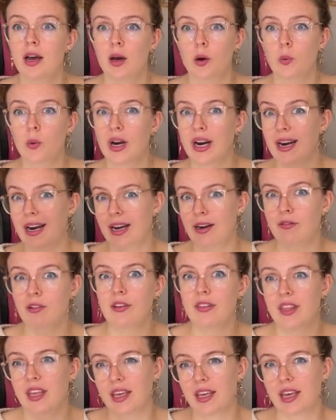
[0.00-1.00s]
where
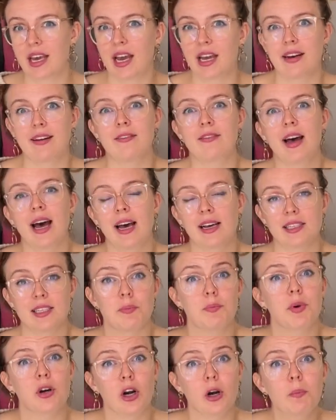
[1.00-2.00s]
everything kind of has a
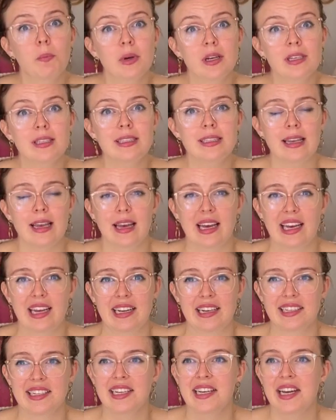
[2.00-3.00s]
purpose
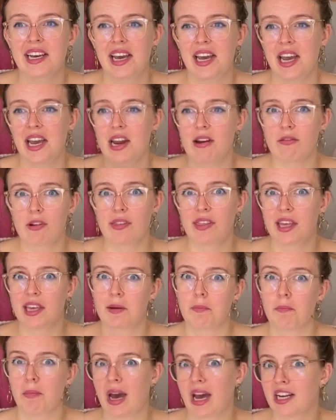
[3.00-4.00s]
and
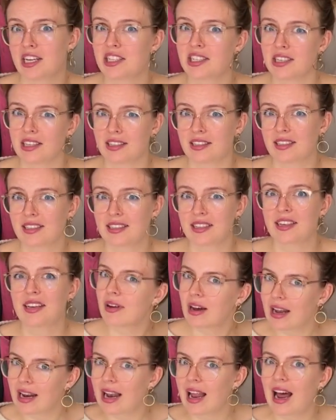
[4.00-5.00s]
everything matches.
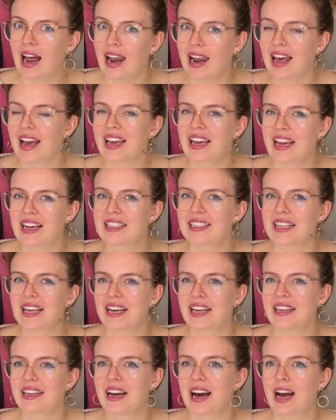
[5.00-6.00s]
Like I
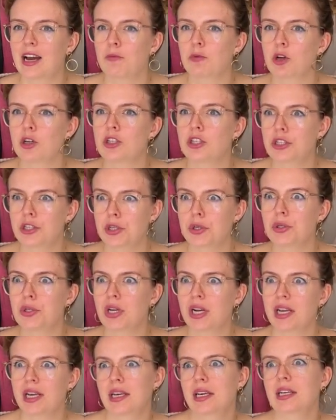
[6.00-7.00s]
said, I'm not
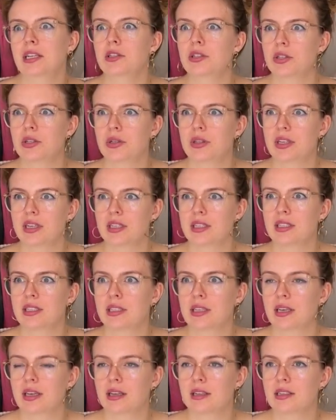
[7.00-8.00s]
usually into this
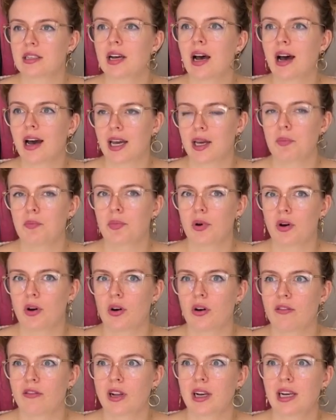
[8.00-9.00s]
type
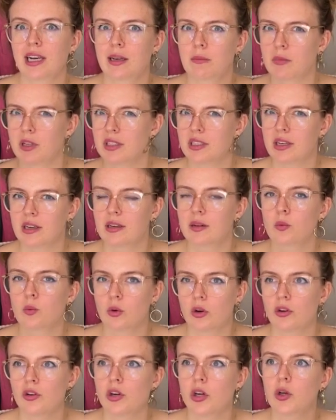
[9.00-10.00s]
of limited
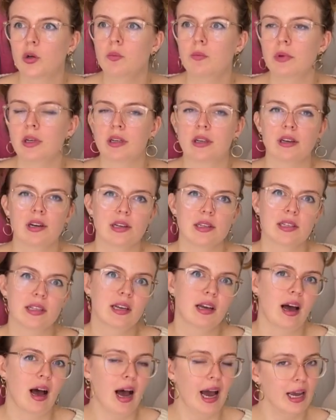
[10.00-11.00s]
wardrobe because
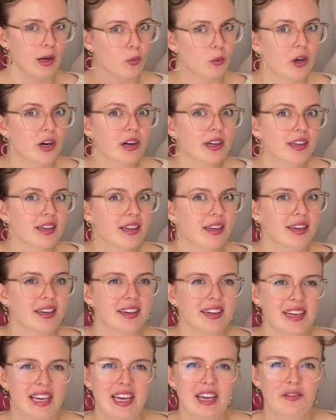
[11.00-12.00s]
I work
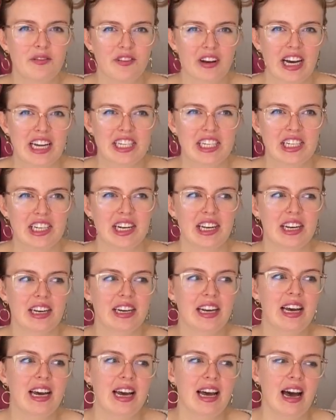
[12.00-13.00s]
in
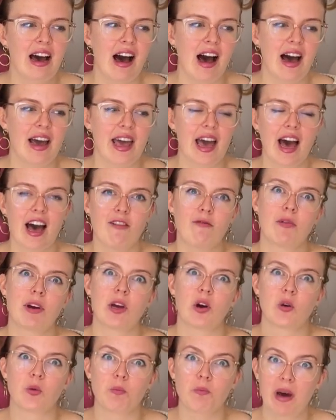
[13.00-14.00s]
fashion, I have my
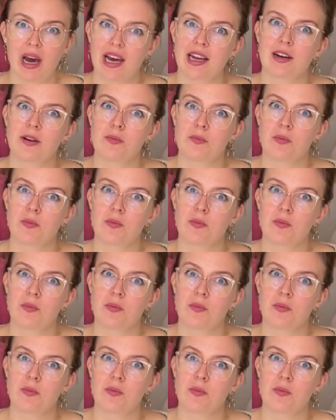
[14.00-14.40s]
own pattern